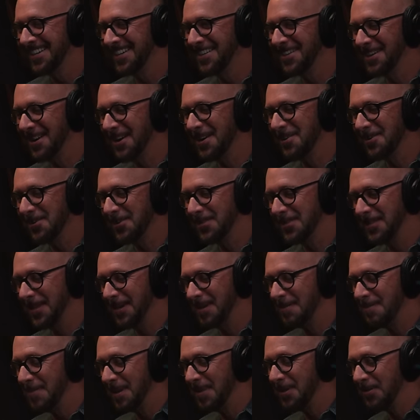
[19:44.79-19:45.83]
In your house,
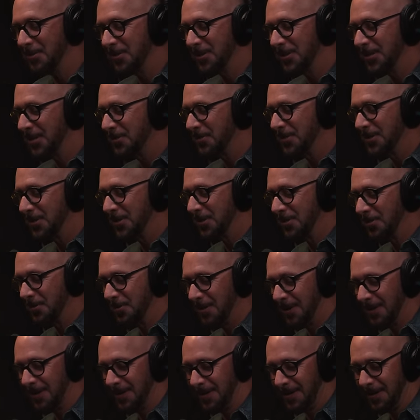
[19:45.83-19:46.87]
um, and there was, was
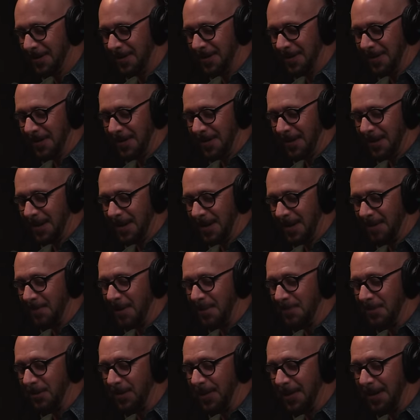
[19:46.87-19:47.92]
so. Uh, and I
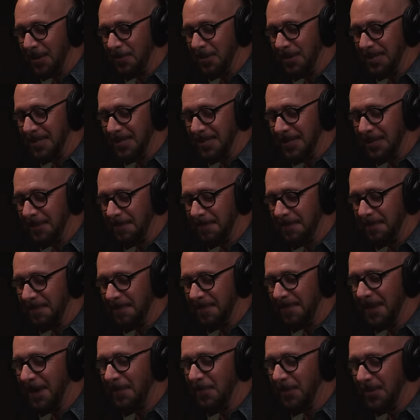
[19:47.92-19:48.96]
remember, like, I went to
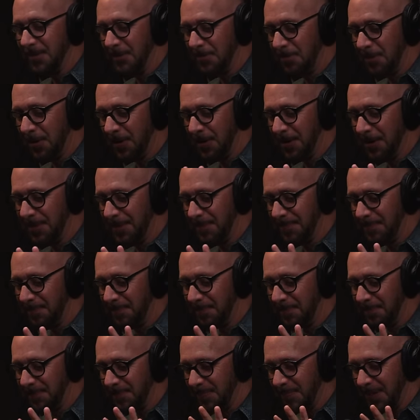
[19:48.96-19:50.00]
I went to one
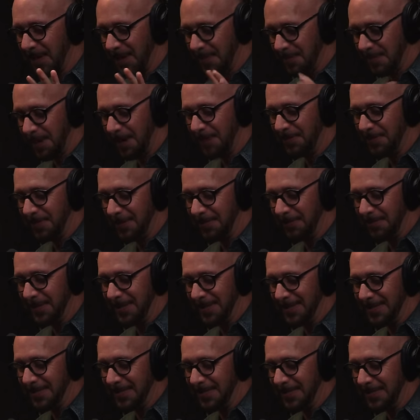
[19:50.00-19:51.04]
like mafia
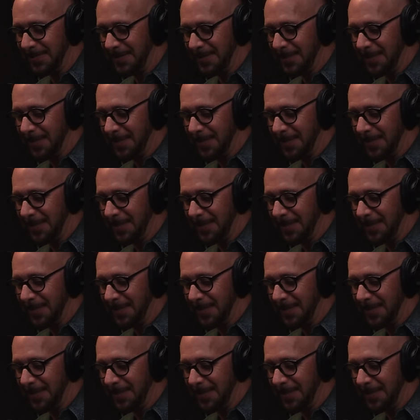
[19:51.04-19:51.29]
feast,